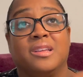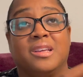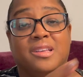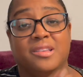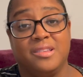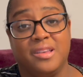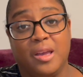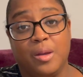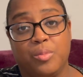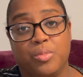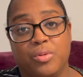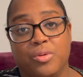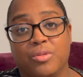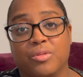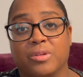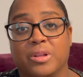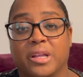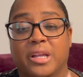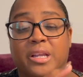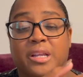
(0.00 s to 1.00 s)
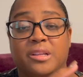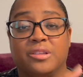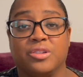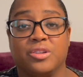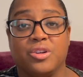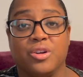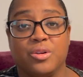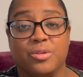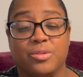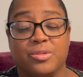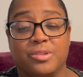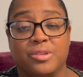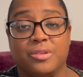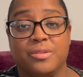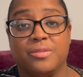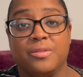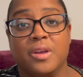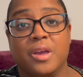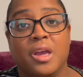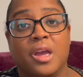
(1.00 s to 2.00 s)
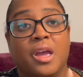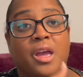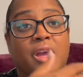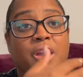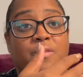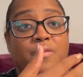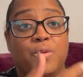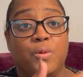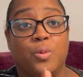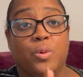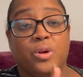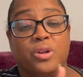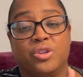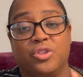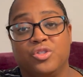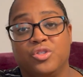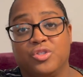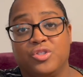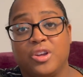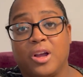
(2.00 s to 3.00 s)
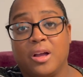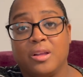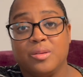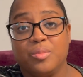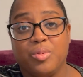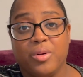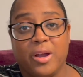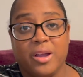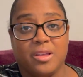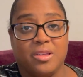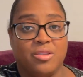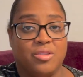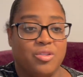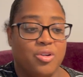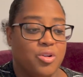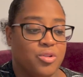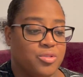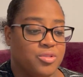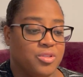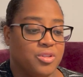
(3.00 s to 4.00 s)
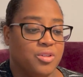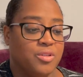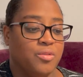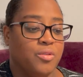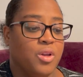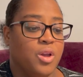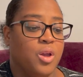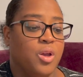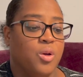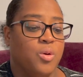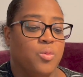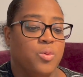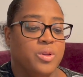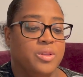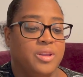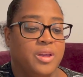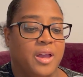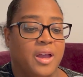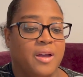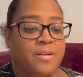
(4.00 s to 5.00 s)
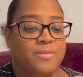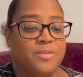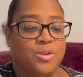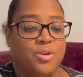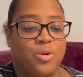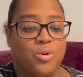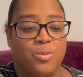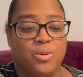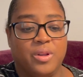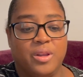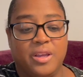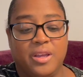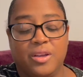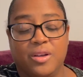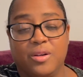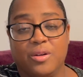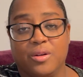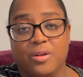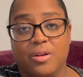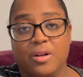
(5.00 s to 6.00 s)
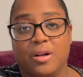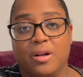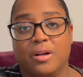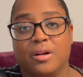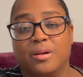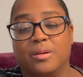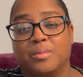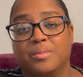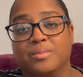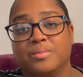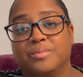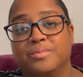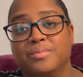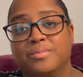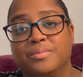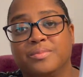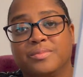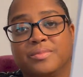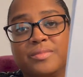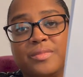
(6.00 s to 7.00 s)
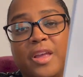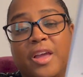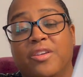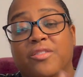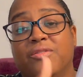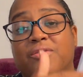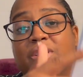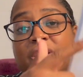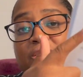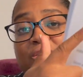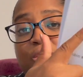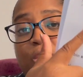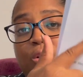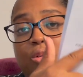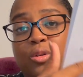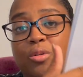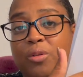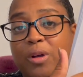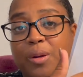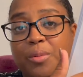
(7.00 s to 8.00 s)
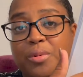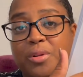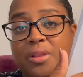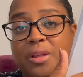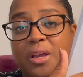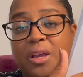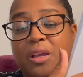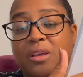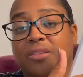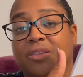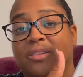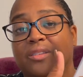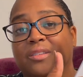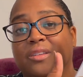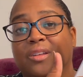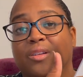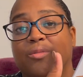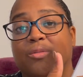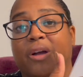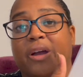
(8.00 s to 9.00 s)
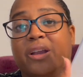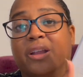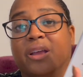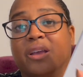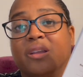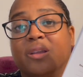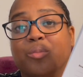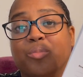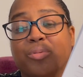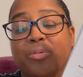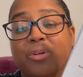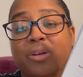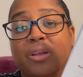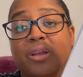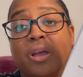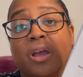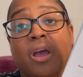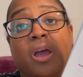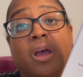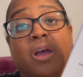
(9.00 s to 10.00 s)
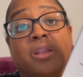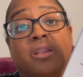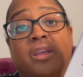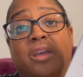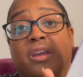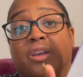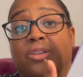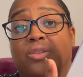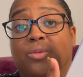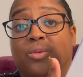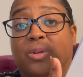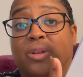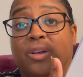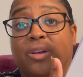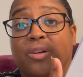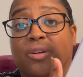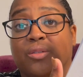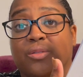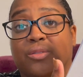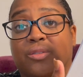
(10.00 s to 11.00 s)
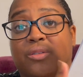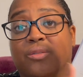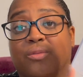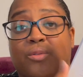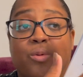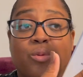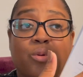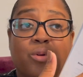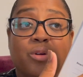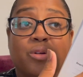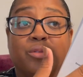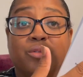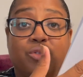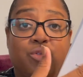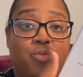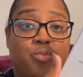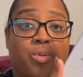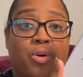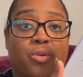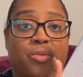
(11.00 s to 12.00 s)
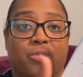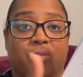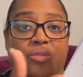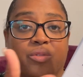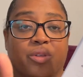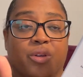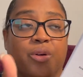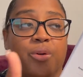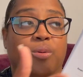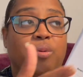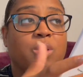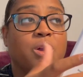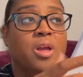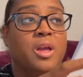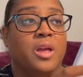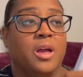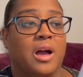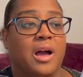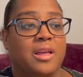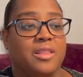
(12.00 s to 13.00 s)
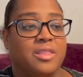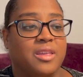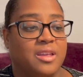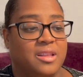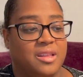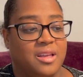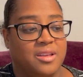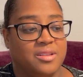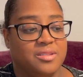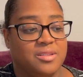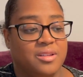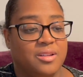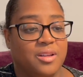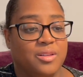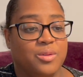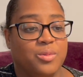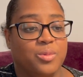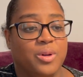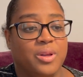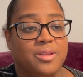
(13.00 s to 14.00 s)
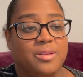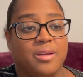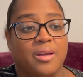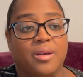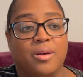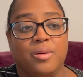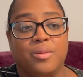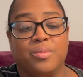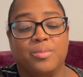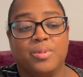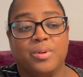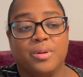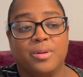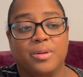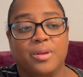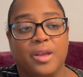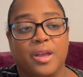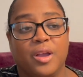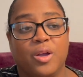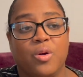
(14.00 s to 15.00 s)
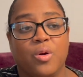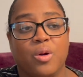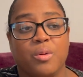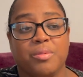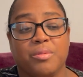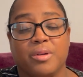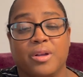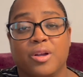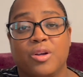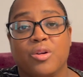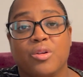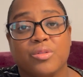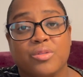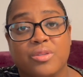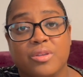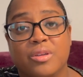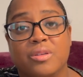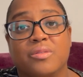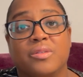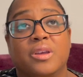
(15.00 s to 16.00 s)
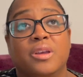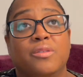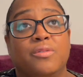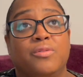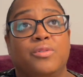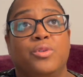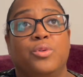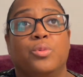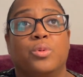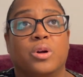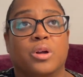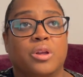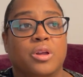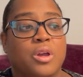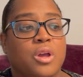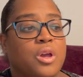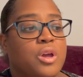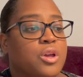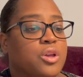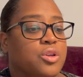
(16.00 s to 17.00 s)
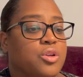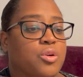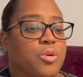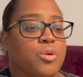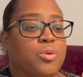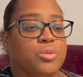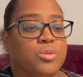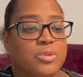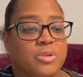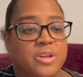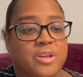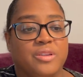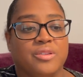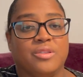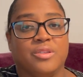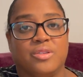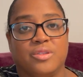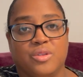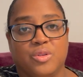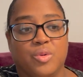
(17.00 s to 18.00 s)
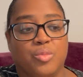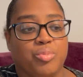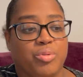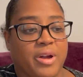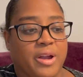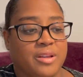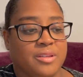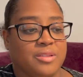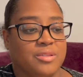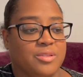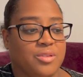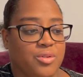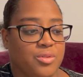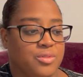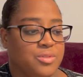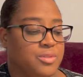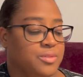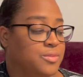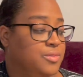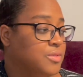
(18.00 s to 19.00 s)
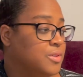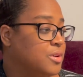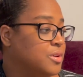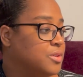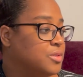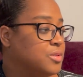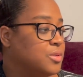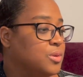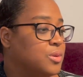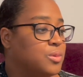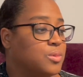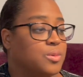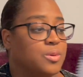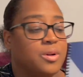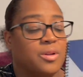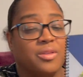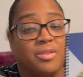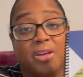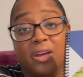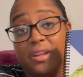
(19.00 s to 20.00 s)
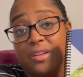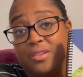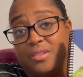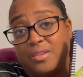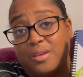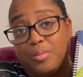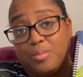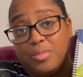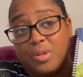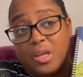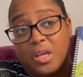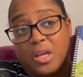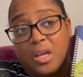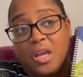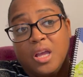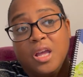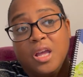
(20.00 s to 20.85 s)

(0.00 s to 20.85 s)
example relating to cursive. If you wanted your child to practice cursive, when they have to go in here, um, and fix all the grammar things instead of writing it in print they could do it in cursive or do both so i think that's another way to help incorporate cursive if you want your older kids to still practice cursive so that is something